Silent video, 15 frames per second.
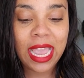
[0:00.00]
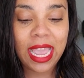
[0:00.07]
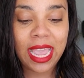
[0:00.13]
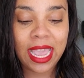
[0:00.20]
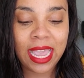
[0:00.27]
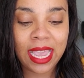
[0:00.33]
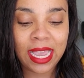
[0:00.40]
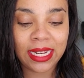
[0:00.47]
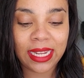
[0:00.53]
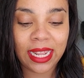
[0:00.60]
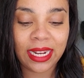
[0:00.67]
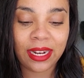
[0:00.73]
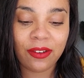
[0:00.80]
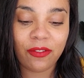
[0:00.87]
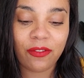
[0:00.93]
and they
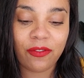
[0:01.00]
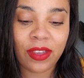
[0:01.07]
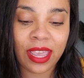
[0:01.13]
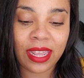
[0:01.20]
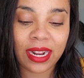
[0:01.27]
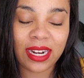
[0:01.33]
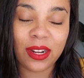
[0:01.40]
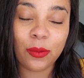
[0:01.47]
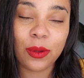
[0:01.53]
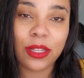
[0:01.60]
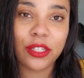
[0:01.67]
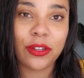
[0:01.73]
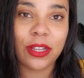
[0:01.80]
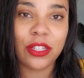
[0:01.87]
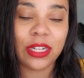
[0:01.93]
didn't fit and I didn't want to
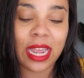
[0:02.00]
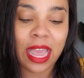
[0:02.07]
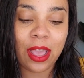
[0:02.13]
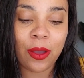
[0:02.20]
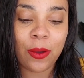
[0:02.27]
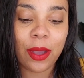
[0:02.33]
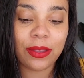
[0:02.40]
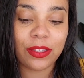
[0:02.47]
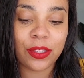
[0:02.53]
stretch it out.